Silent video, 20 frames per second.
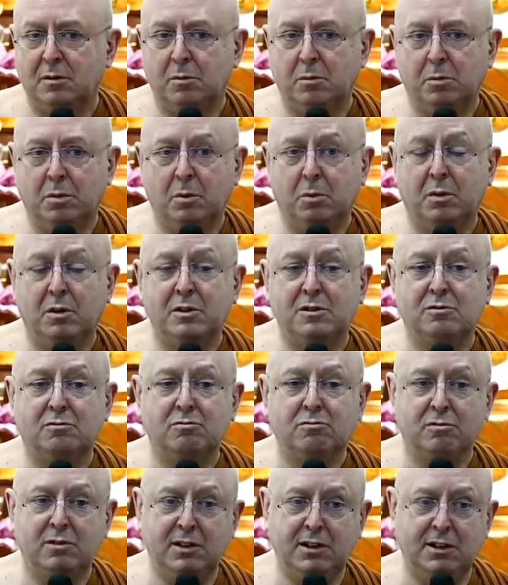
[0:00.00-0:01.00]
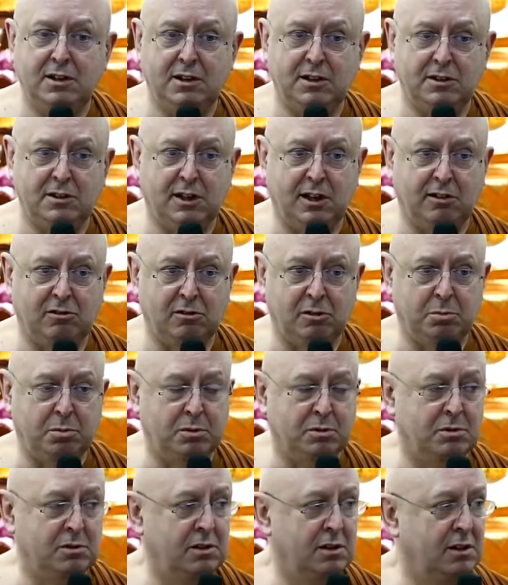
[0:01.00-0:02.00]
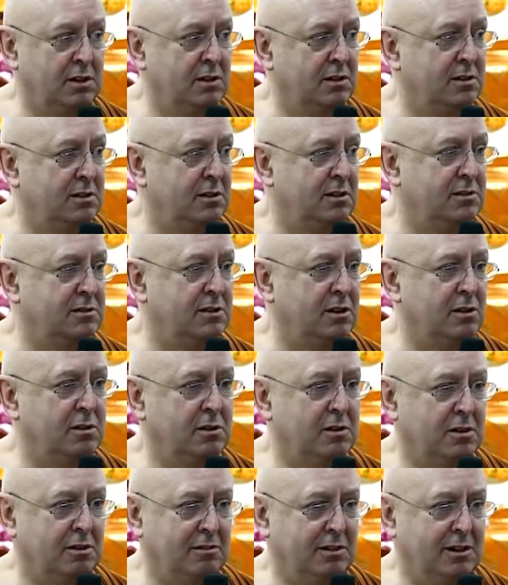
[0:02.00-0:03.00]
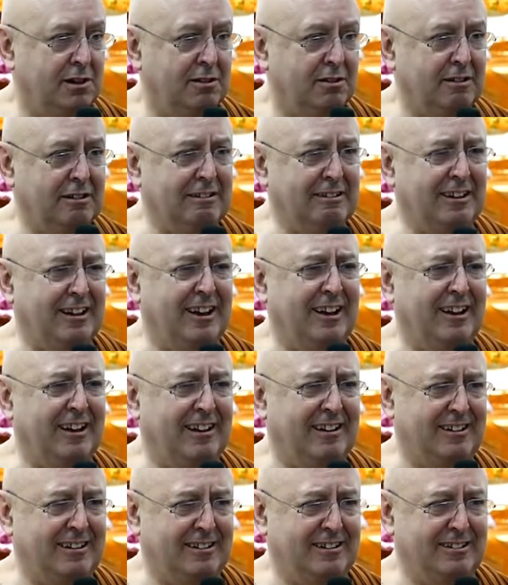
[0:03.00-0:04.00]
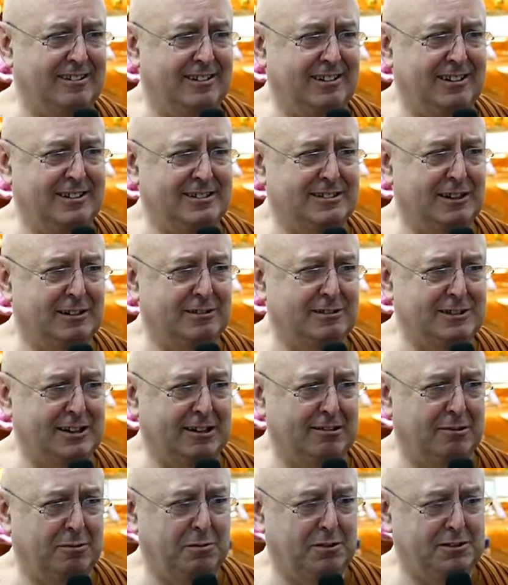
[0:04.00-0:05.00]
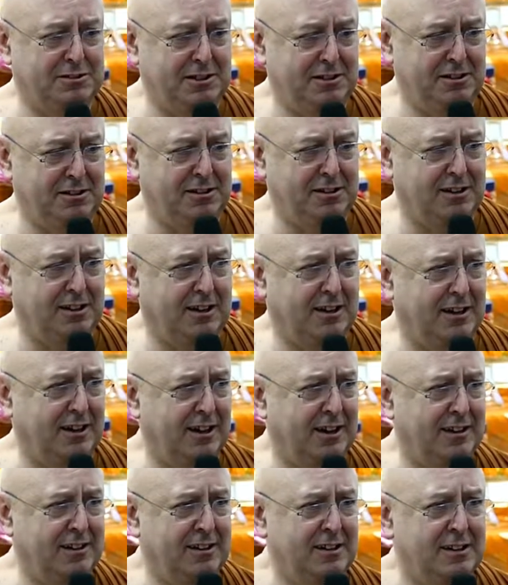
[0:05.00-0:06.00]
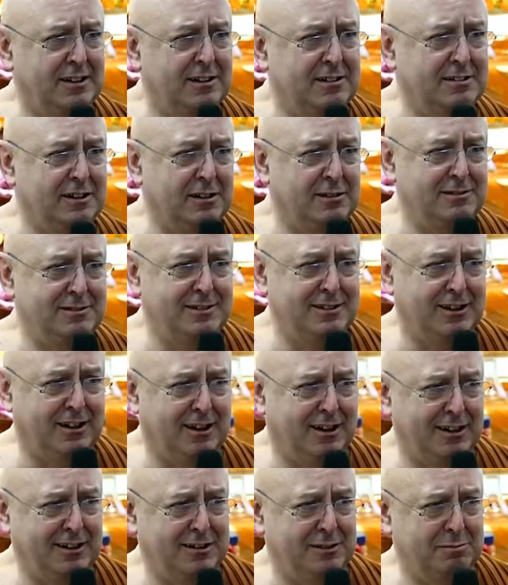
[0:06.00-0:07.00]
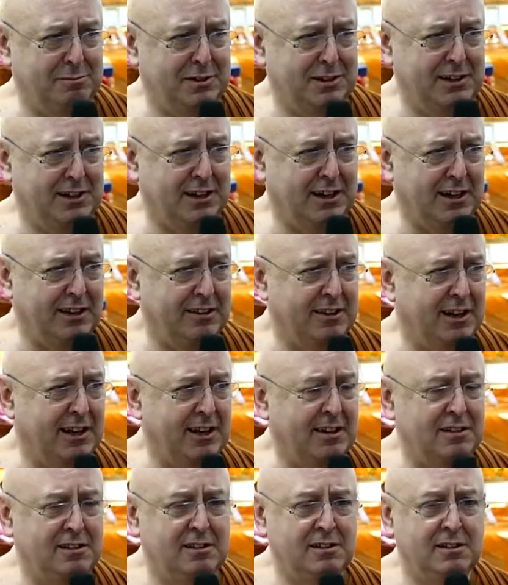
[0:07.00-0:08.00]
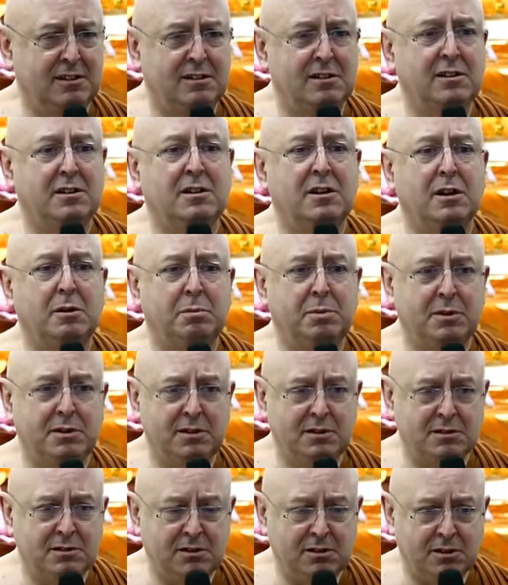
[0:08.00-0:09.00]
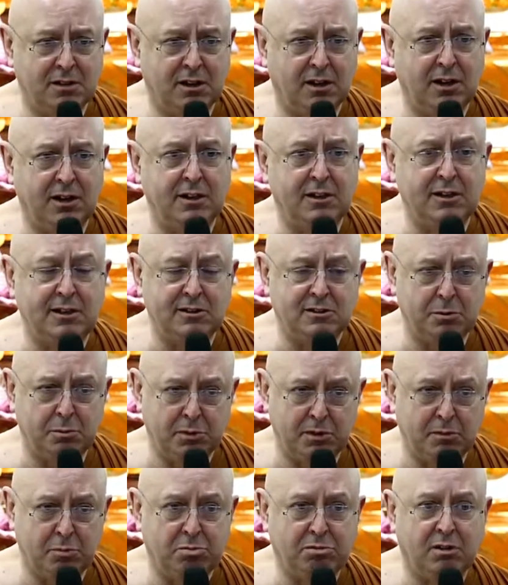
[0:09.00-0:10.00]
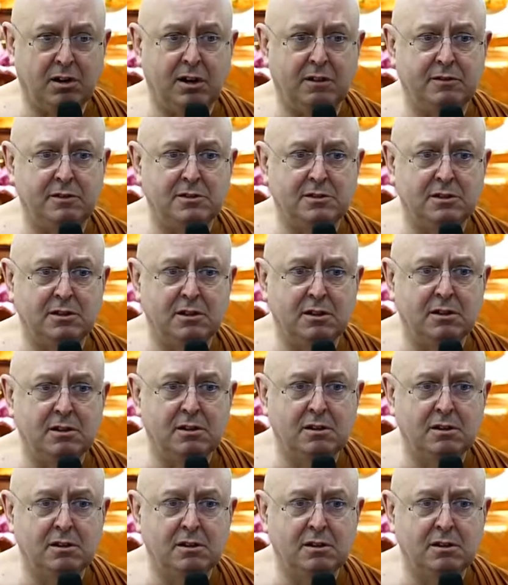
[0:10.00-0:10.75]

But what is really terrible is don't go around, oh, it's so terrible to see you die, don't die on me like that. A person dying needs a bit of privacy.